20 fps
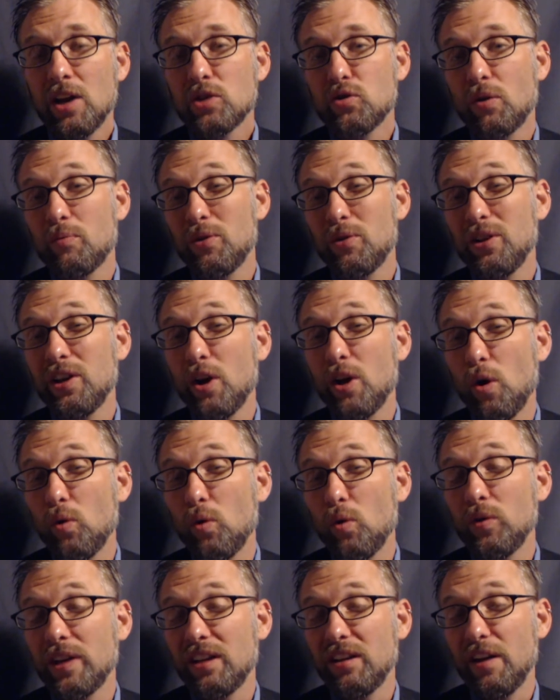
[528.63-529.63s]
so I'm really
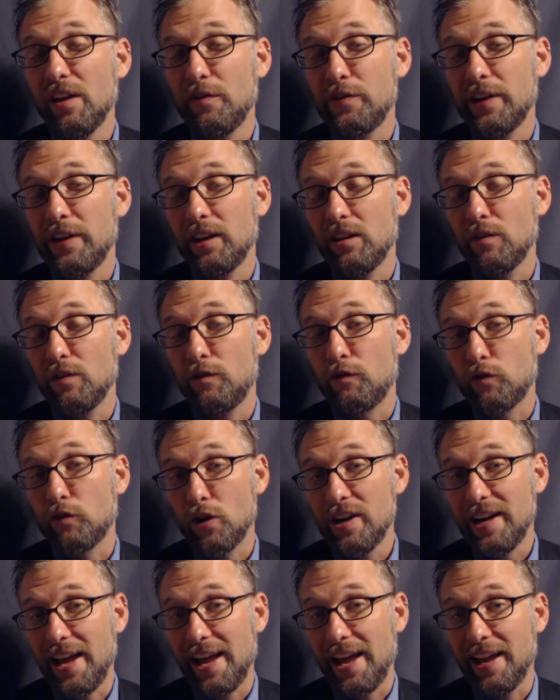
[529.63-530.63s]
only lifting the
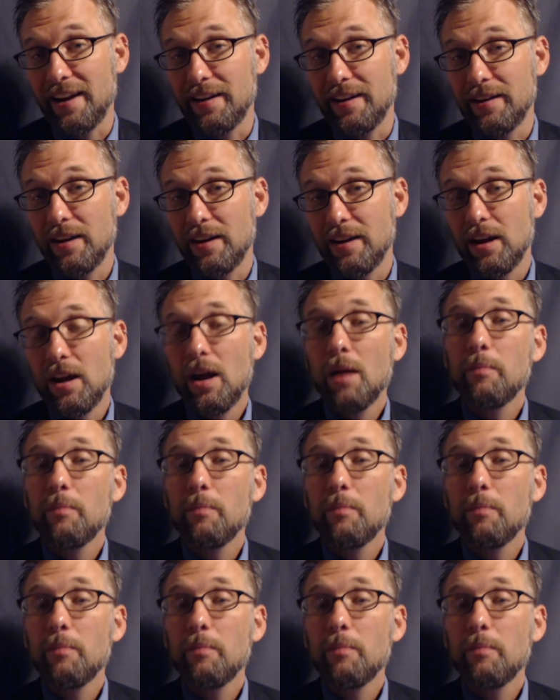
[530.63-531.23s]
front end.